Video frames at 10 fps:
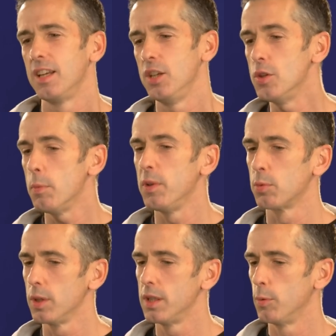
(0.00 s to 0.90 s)
YouTube
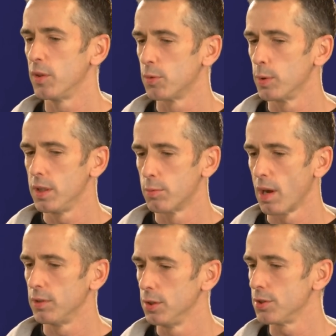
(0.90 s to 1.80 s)
is really the, was really the
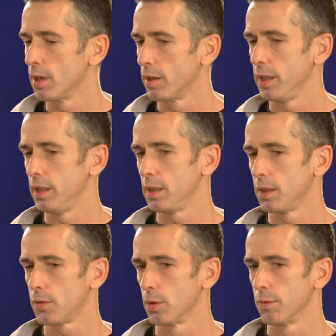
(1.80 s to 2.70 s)
revolutionary
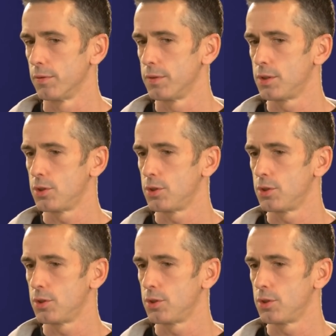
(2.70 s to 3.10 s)
sort of